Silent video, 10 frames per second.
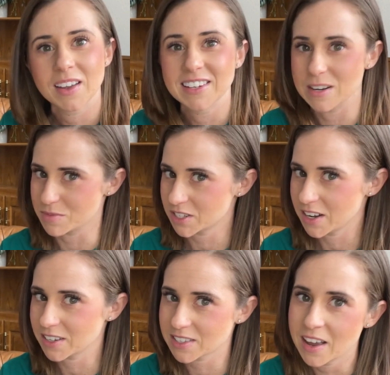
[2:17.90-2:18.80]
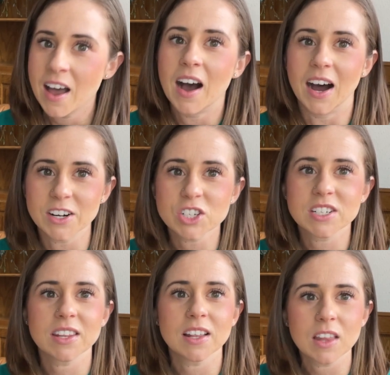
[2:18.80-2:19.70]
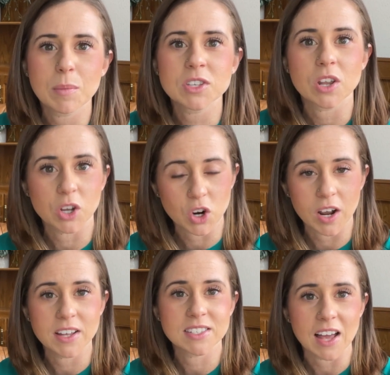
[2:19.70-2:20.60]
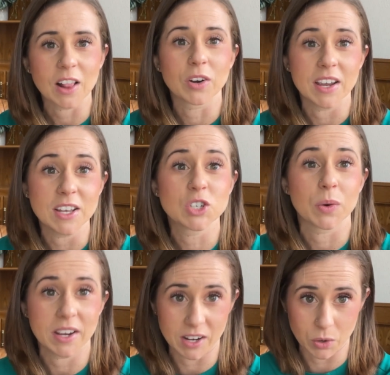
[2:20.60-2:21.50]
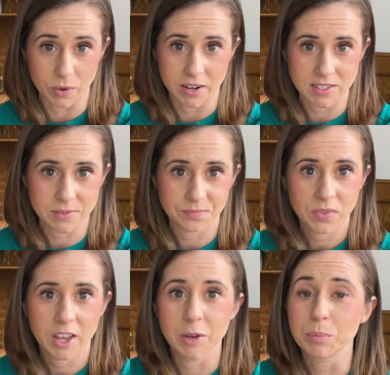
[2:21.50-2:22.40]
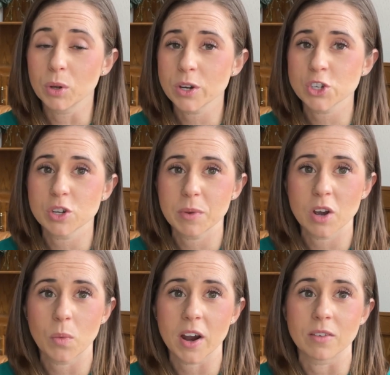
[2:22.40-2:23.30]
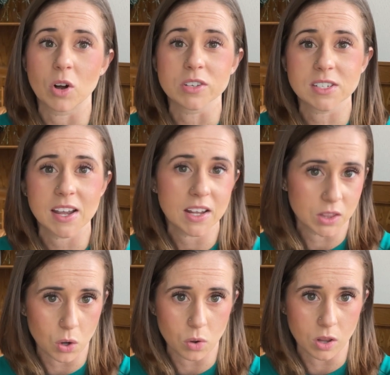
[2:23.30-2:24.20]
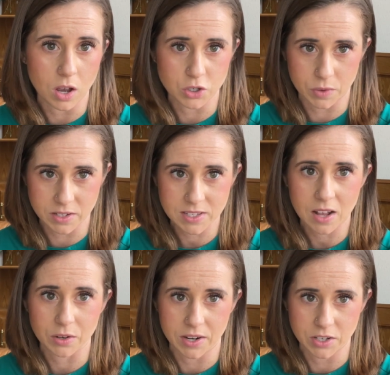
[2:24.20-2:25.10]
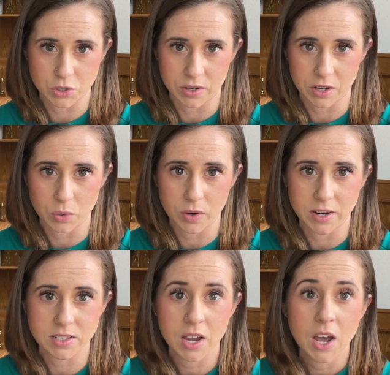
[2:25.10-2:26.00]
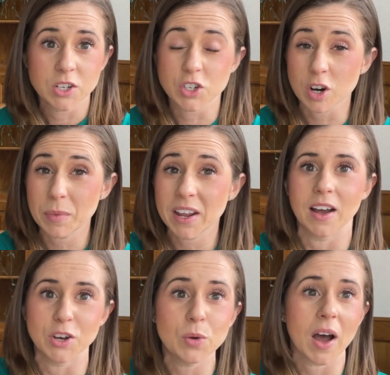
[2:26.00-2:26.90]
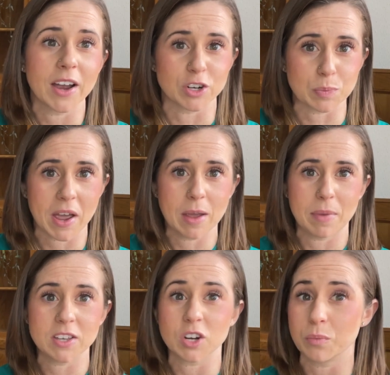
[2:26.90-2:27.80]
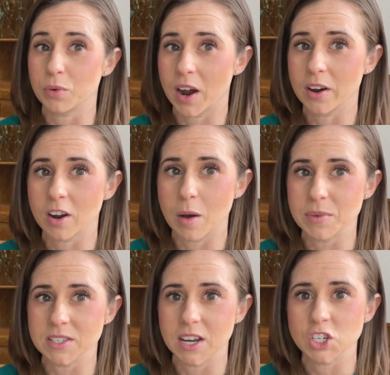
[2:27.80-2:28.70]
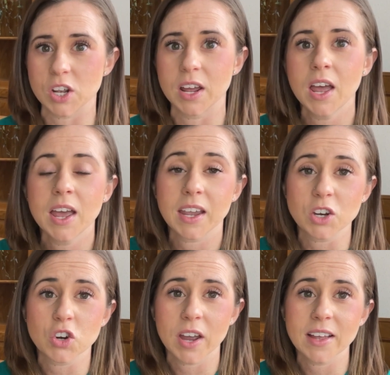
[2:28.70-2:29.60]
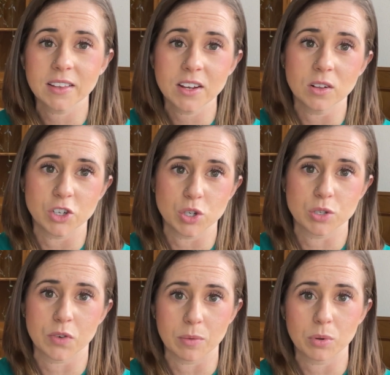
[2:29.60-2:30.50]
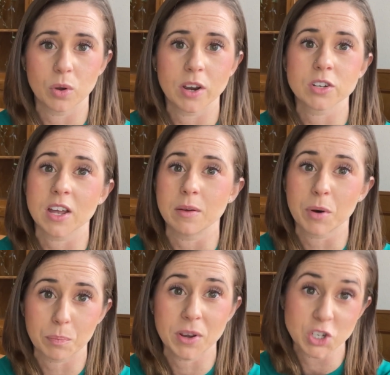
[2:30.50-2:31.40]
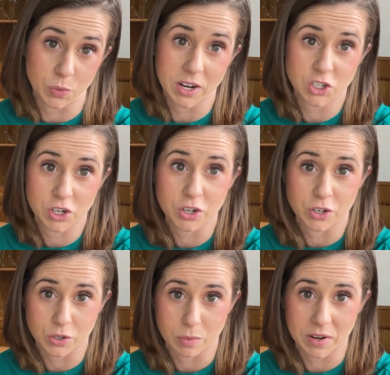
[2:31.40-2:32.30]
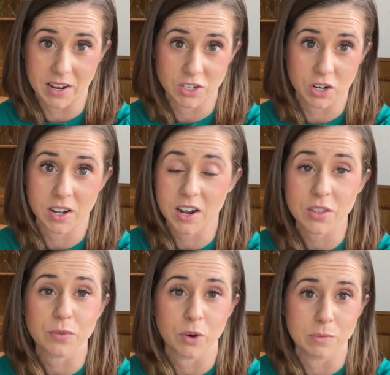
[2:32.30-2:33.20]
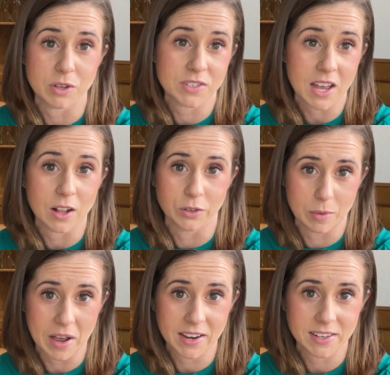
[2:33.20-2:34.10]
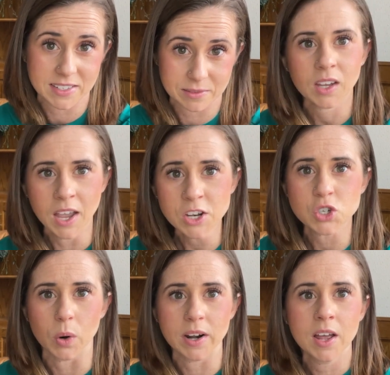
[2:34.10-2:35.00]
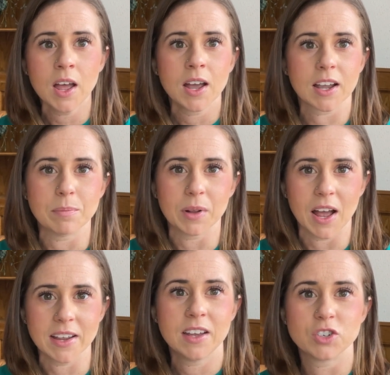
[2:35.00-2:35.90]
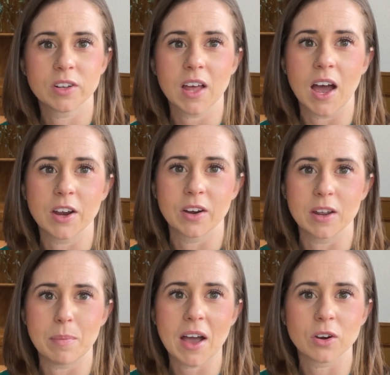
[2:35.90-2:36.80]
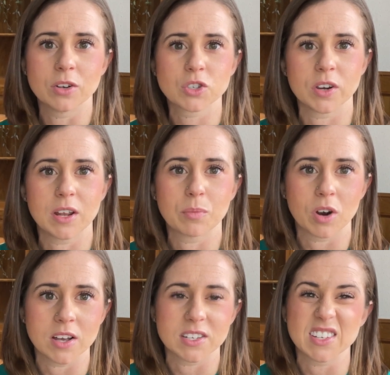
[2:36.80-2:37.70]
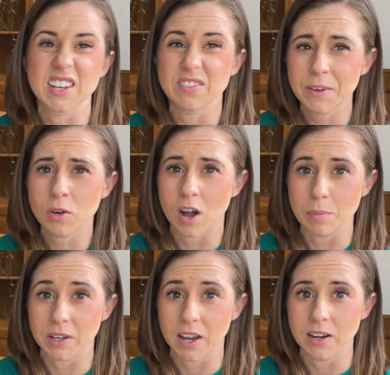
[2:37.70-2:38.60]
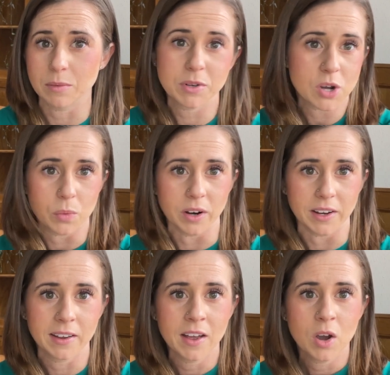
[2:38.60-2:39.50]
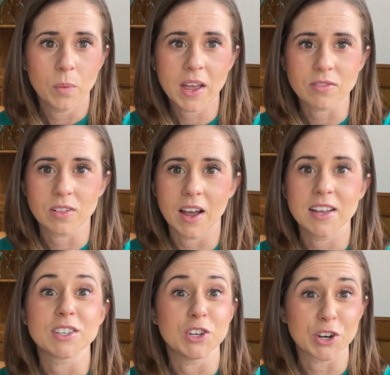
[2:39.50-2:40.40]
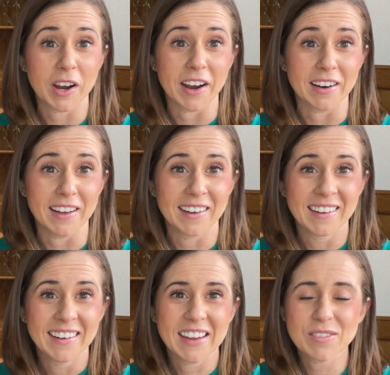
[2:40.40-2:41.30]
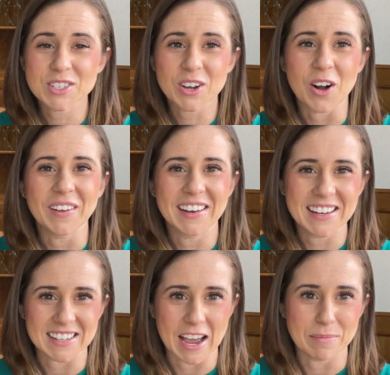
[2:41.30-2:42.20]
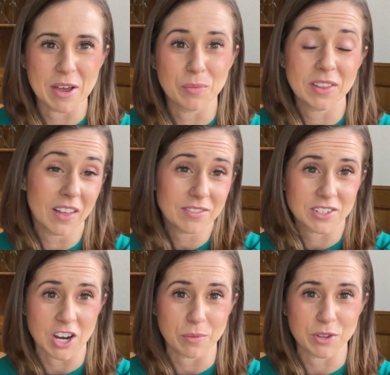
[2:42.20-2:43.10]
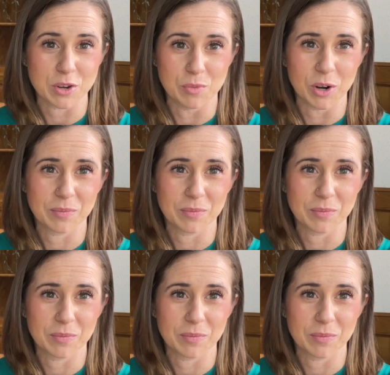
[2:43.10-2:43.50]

Number 6, understand the limits on the credit salary history inquiries. Employers should be aware of all state and local laws around salary history inquiries. Determining a new hire's pay based on prior compensation can create legal issues for employers and perpetuate gender discrimination and other forms of salary bias. In short, compliance during the hiring and background screening process can feel complicated, but don't worry, we have clients in your area. Give us a call anytime, and we'd love to chat with you more.